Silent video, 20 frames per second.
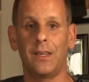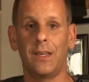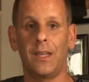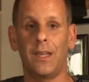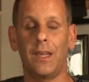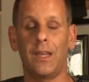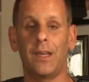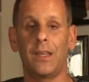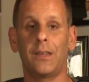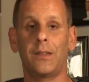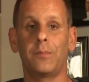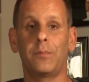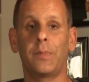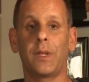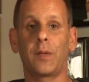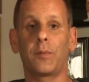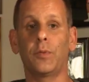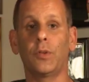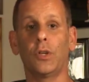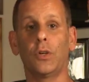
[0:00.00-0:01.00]
And
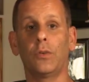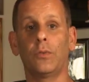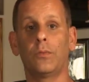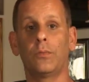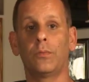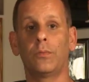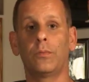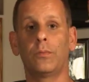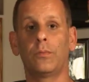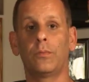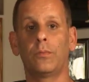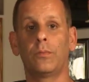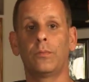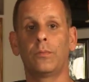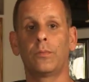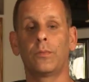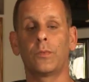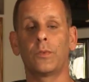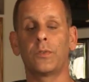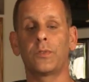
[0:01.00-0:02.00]
Big Blue.
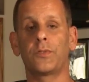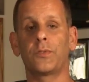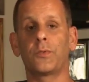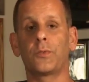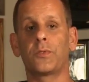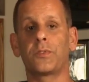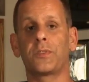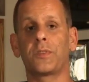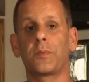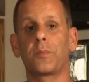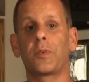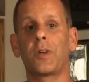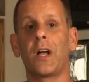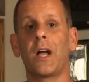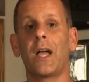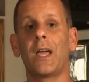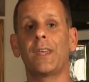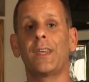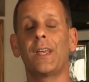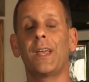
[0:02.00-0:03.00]
restores their
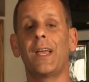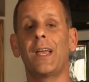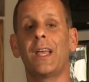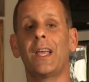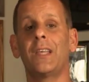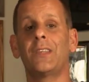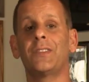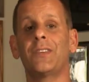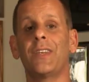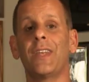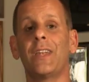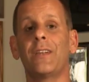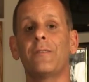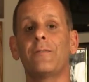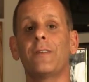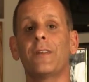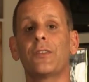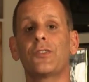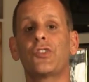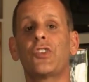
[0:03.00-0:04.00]
pride as an
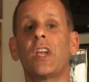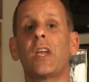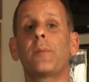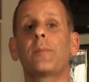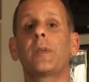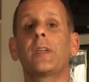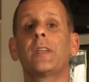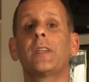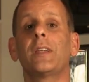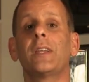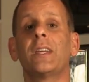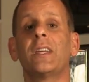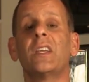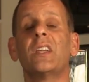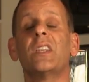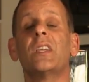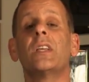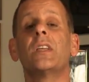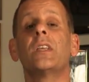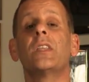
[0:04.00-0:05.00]
NFL champion
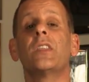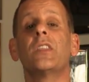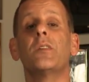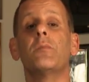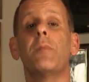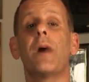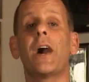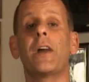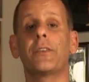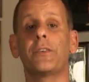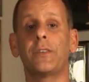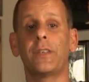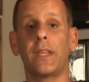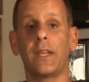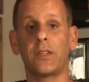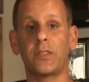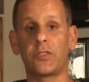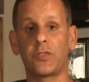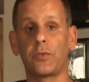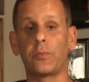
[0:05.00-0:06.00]
in the modern
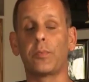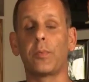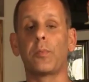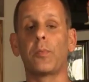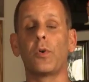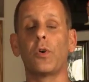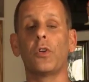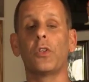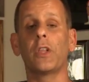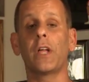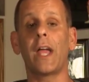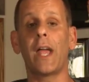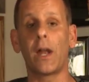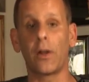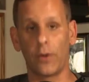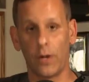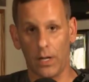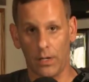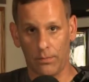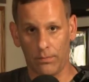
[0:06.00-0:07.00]
day Super Bowl
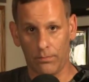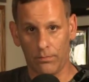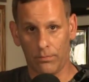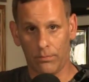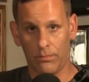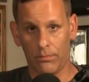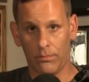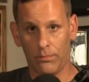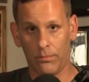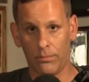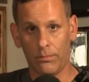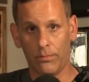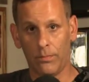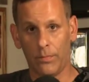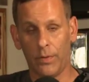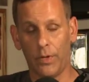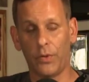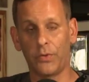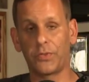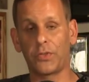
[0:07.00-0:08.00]
era.
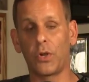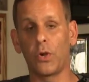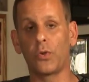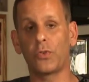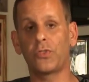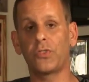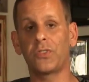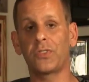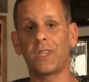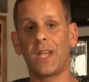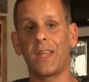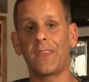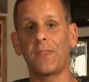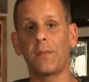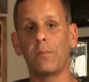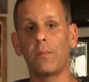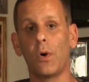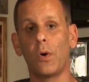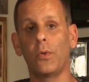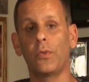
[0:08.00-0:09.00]
Those coaches
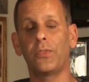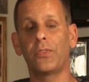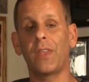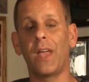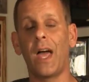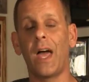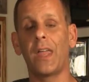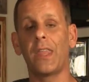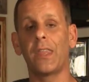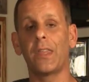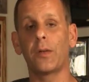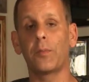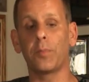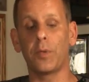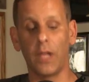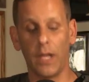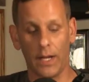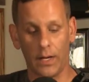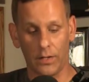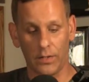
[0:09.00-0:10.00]
got the most out of their
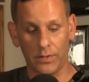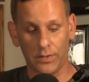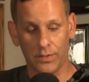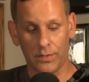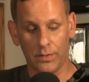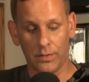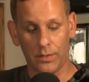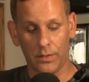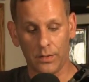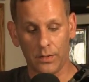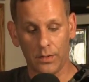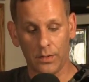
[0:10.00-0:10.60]
players.